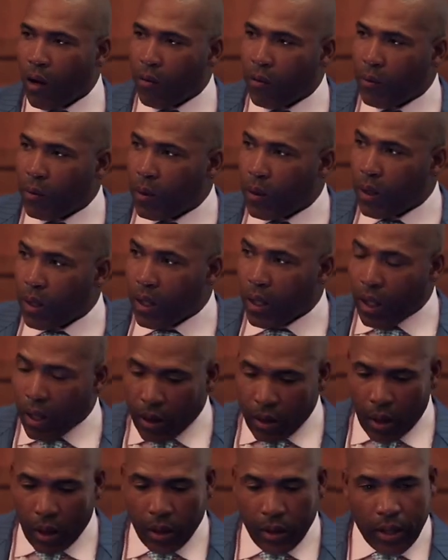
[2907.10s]
of
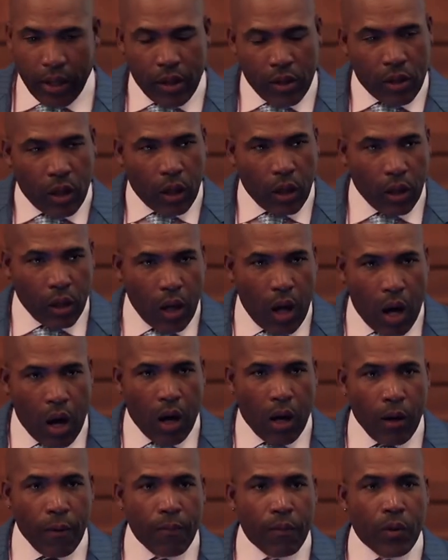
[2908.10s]
the, there's a
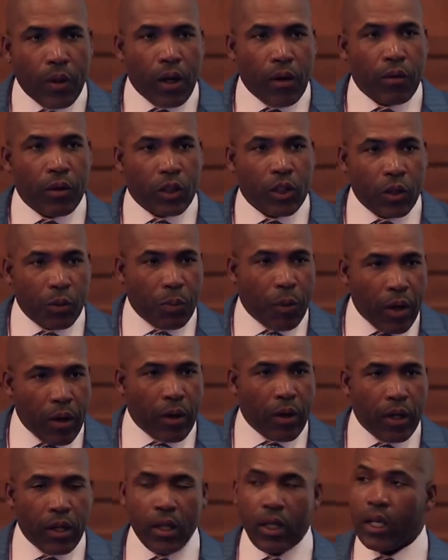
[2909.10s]
law of a
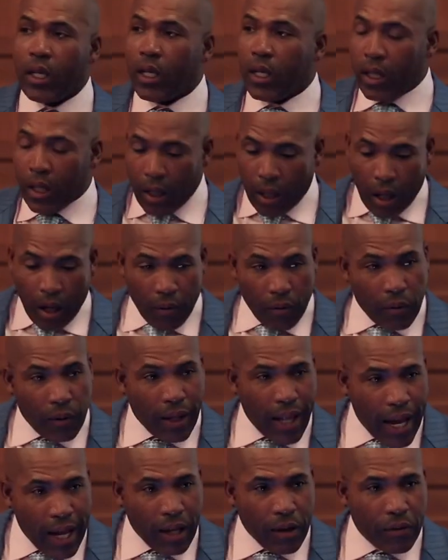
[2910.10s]
spirit of
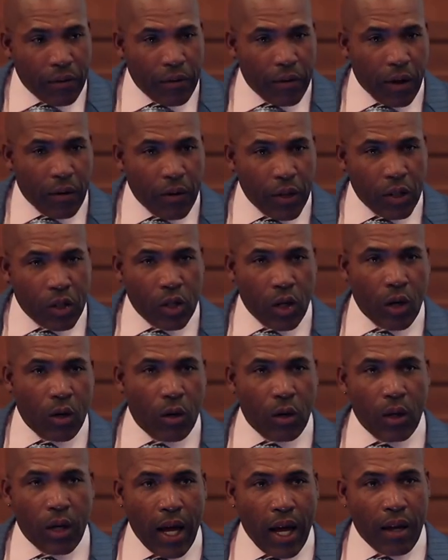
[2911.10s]
life, of
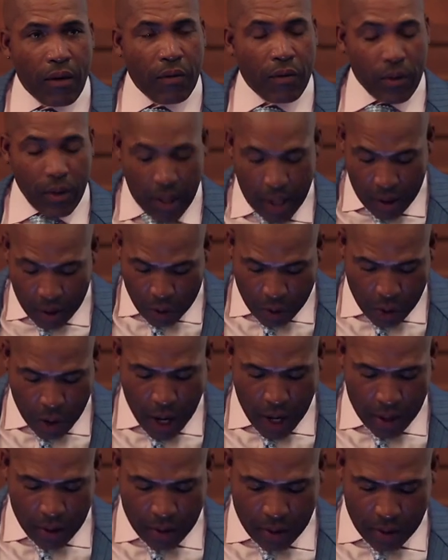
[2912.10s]
eternal life in
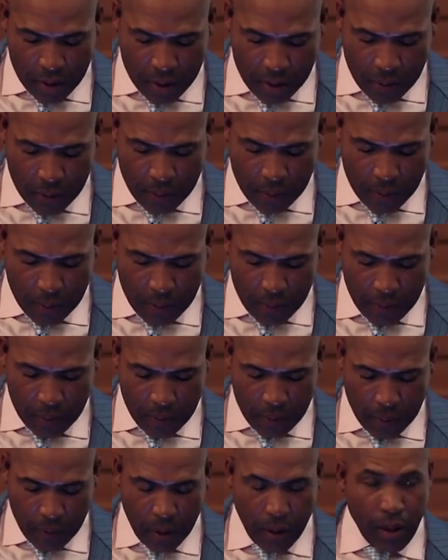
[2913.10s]
Christ.
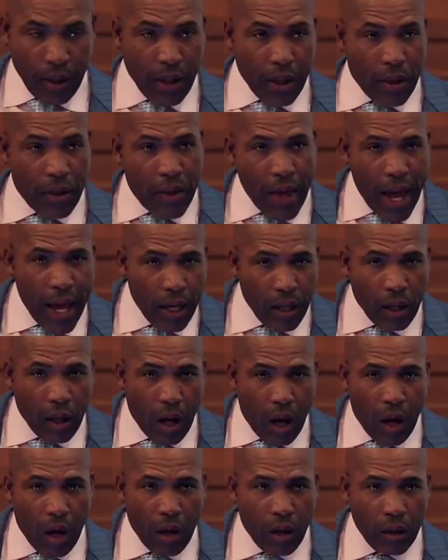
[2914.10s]
That
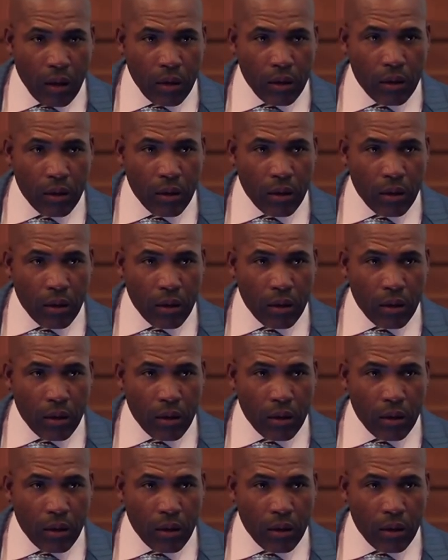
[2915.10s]
law